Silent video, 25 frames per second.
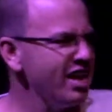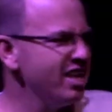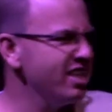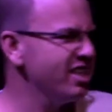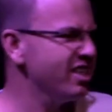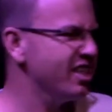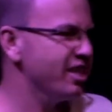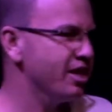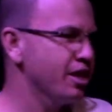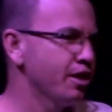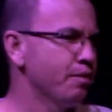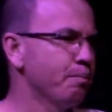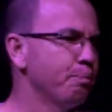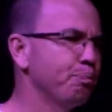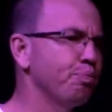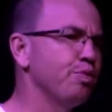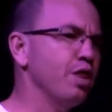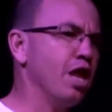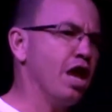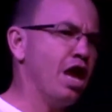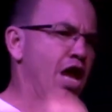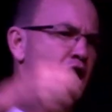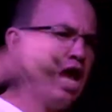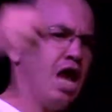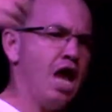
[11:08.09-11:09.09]
is
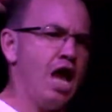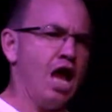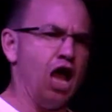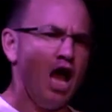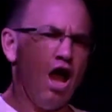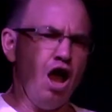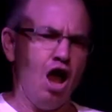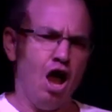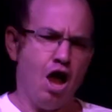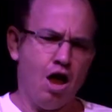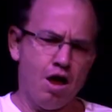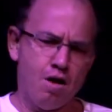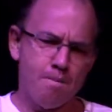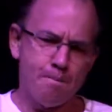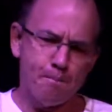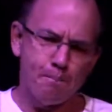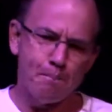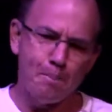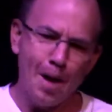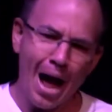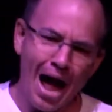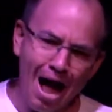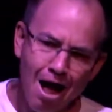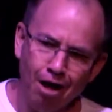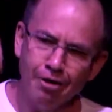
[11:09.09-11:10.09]

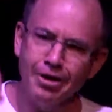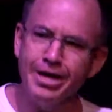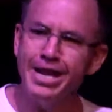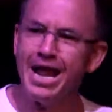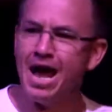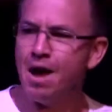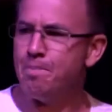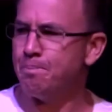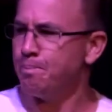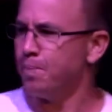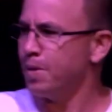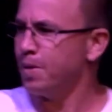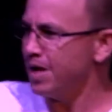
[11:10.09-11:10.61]
bound up,